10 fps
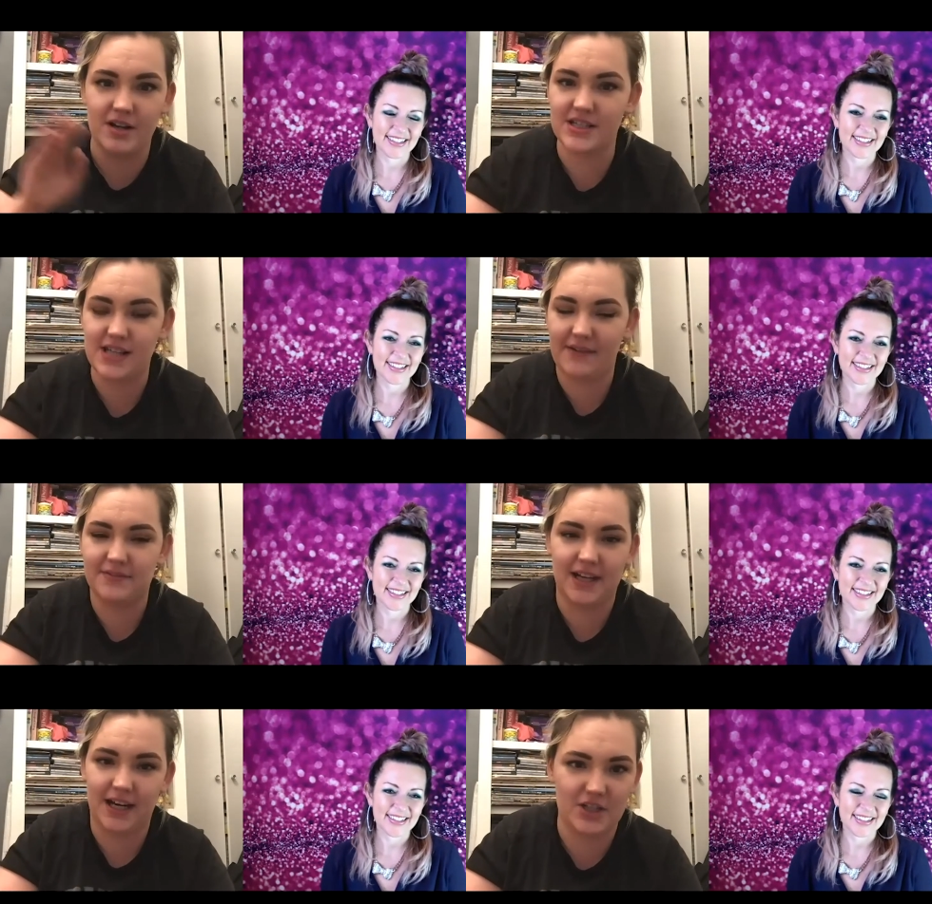Speaker 1: I just haven't
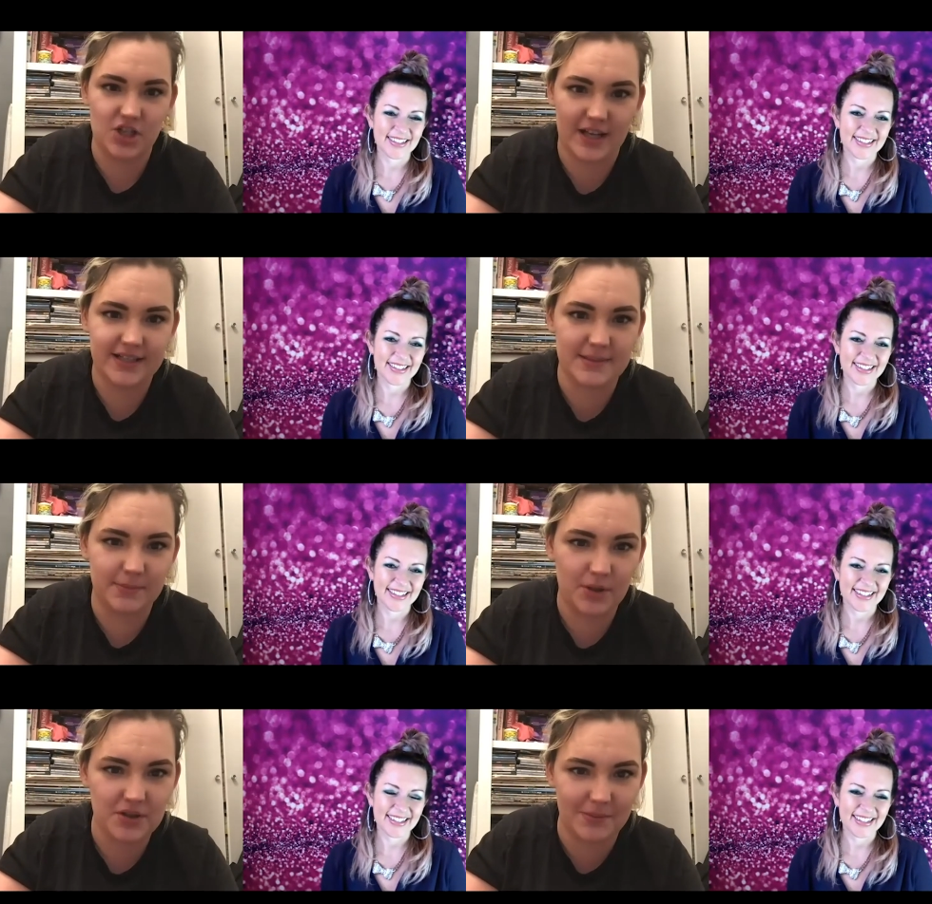had a chance to
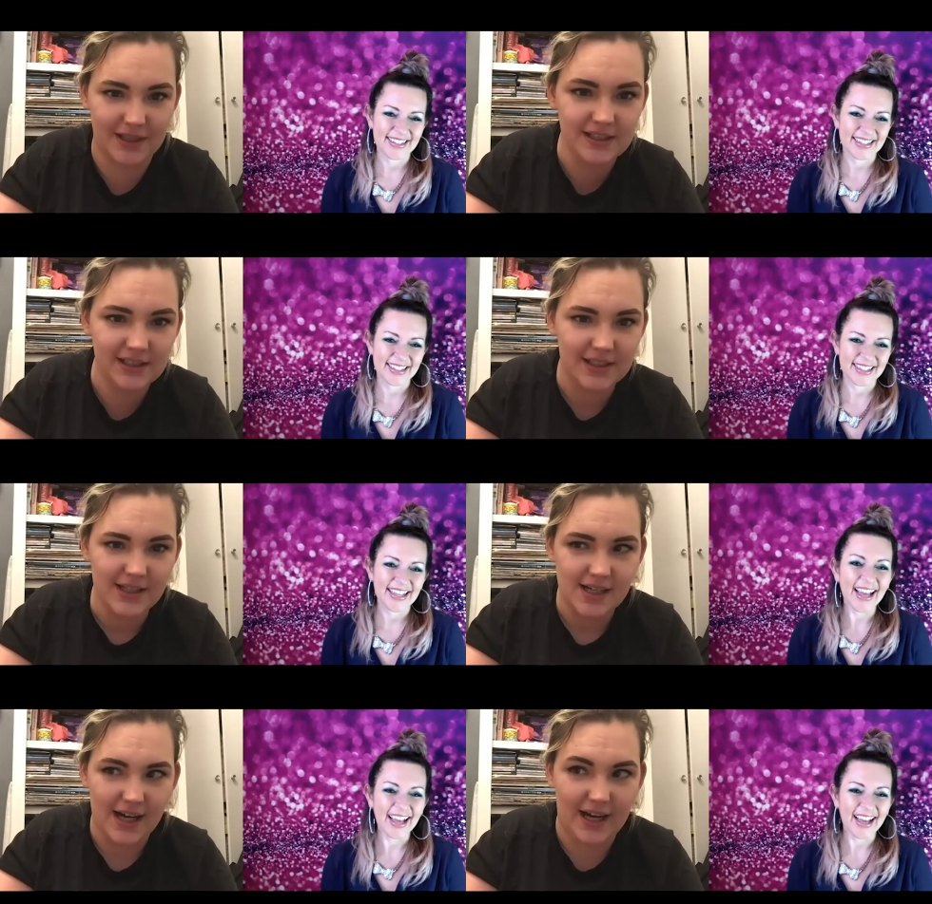book them in.
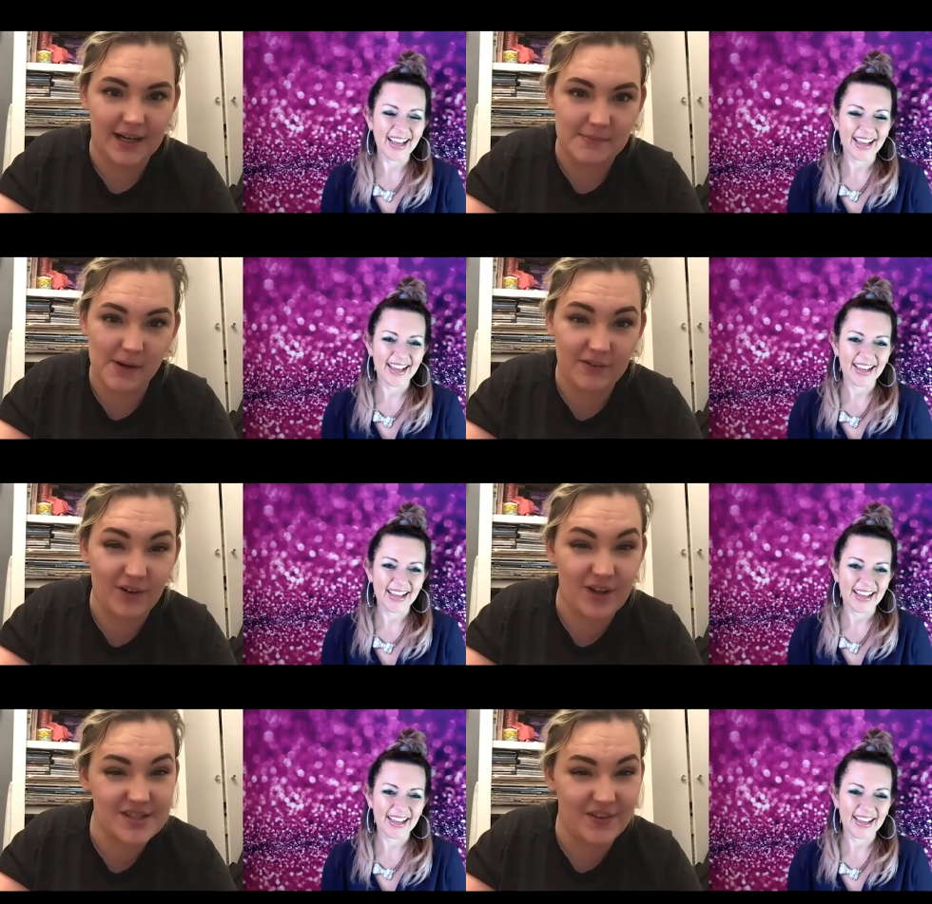Um, but I've got
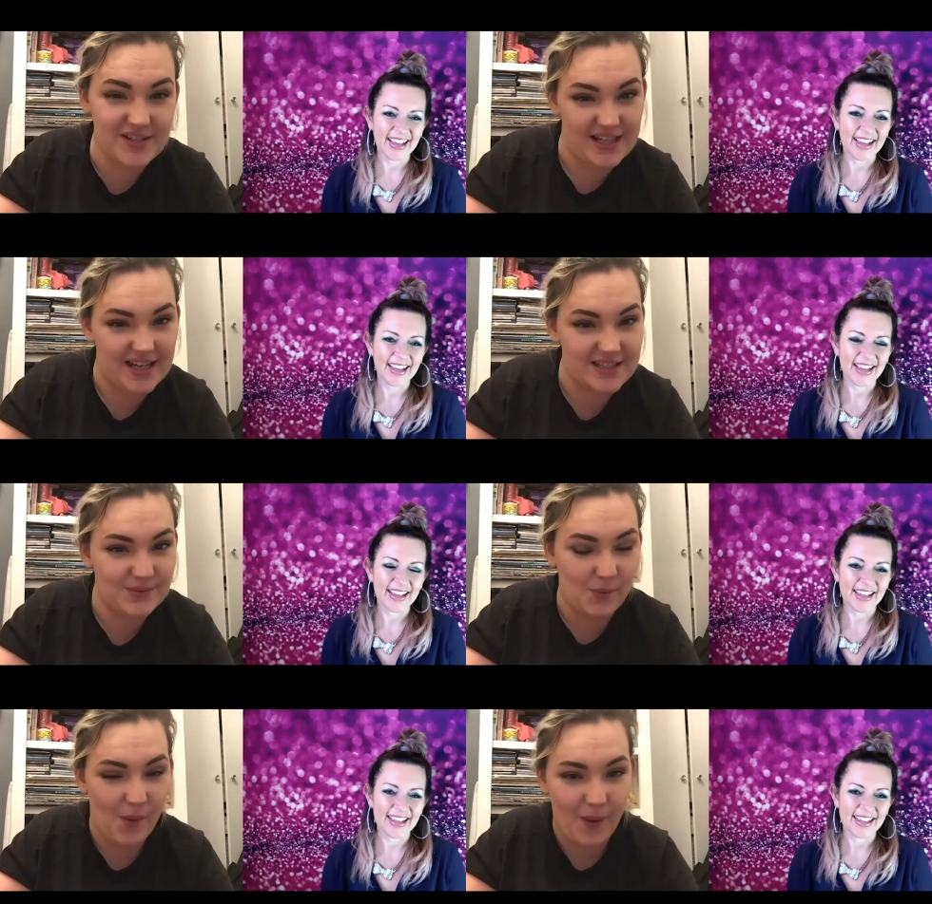lots of ideas for
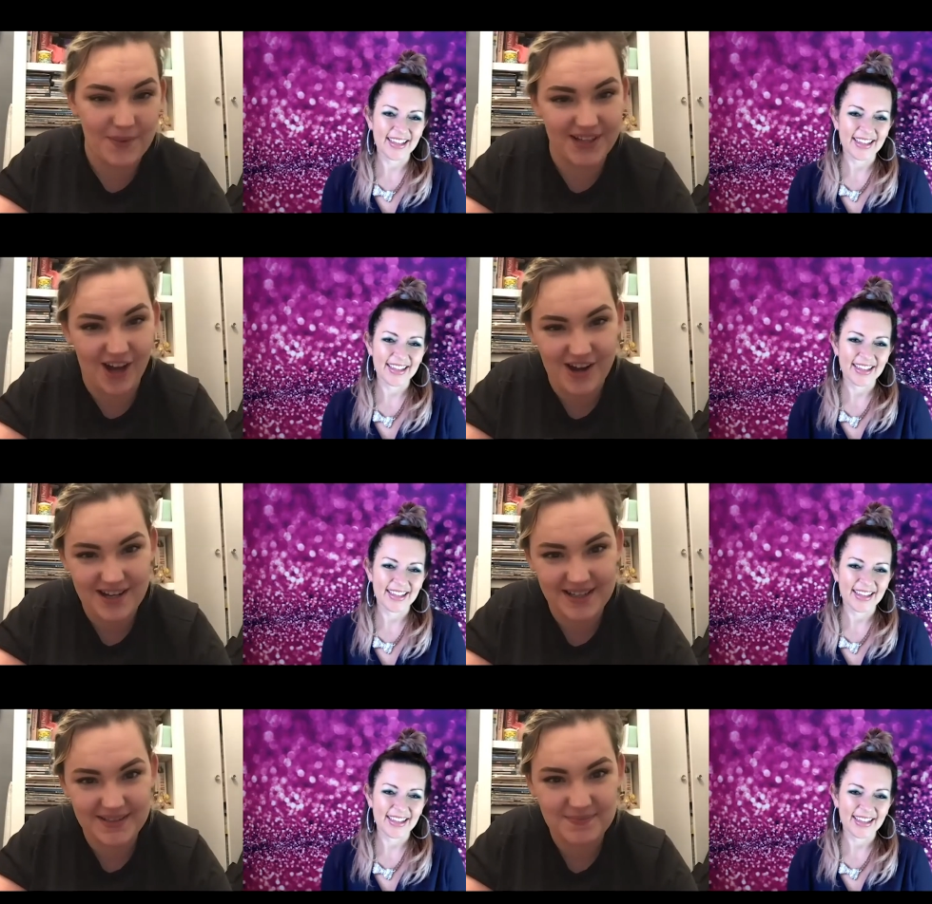what I would like.
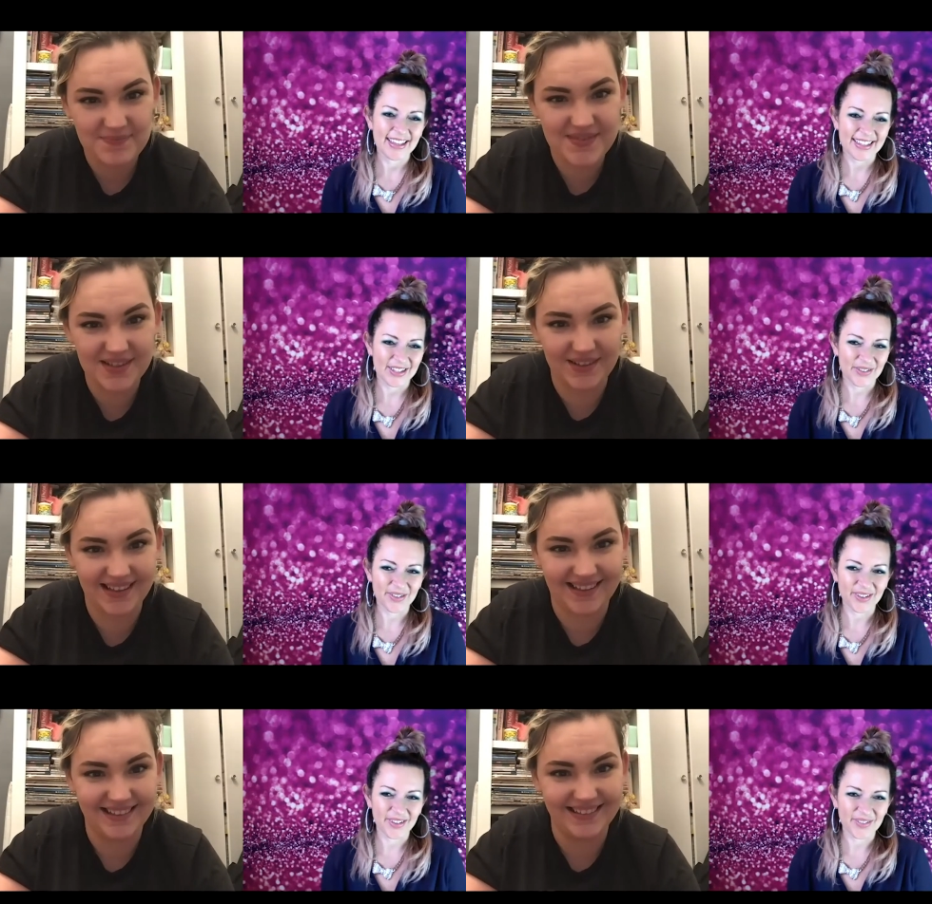So cool. yeah.
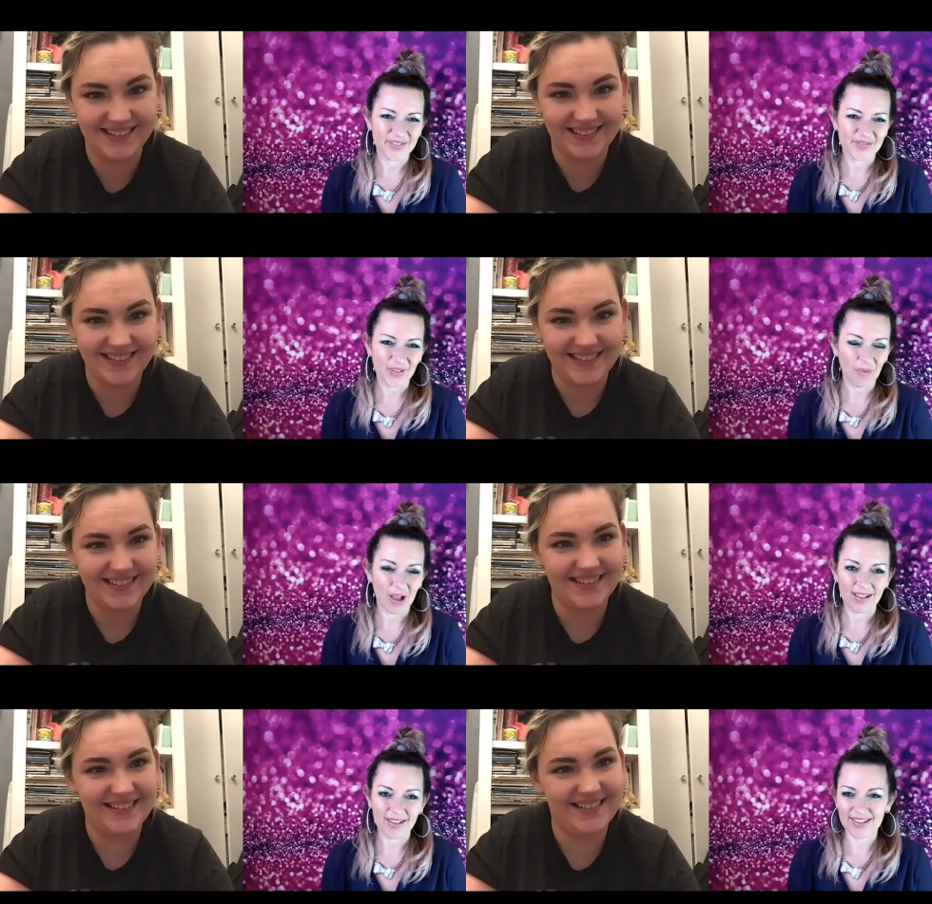
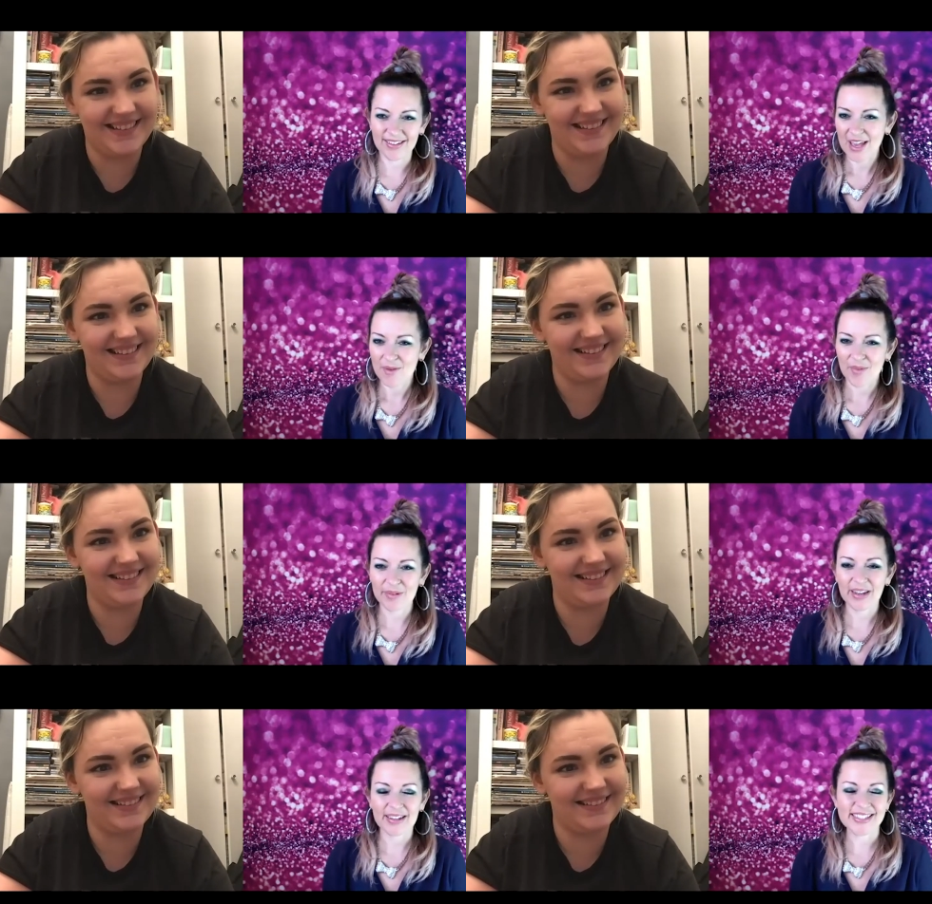
Speaker 2: Well, maybe
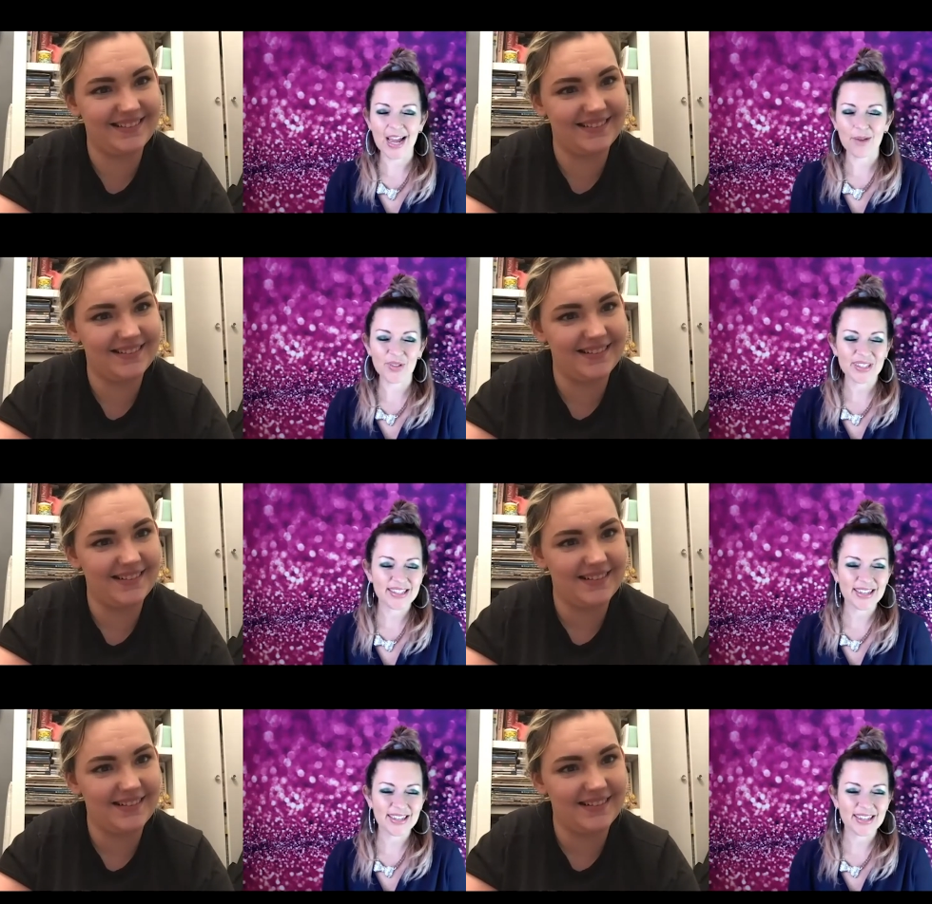next time we see